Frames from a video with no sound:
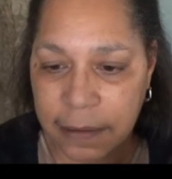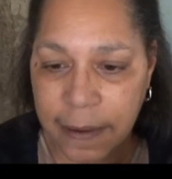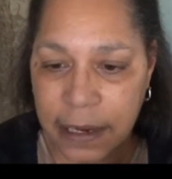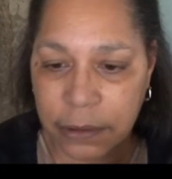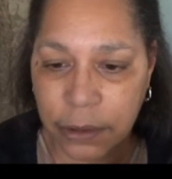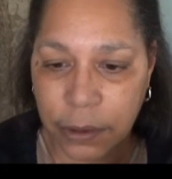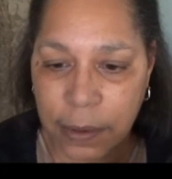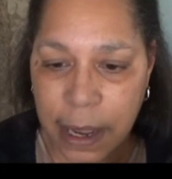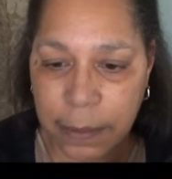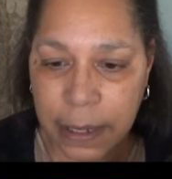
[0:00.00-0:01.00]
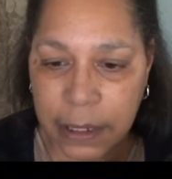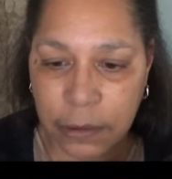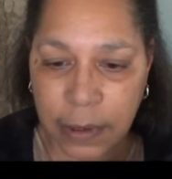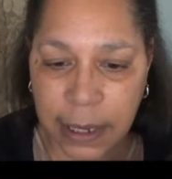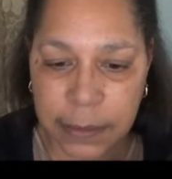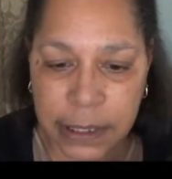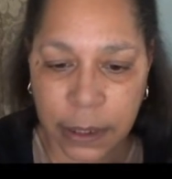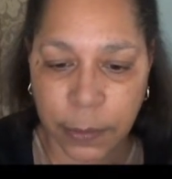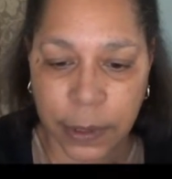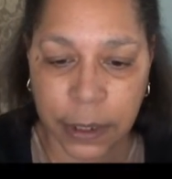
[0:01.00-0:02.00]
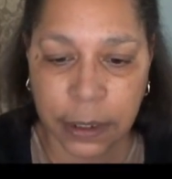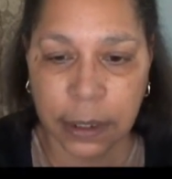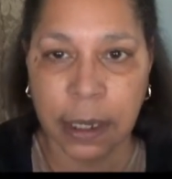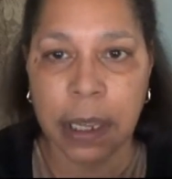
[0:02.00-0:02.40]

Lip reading: of, I don't know how many grams there were.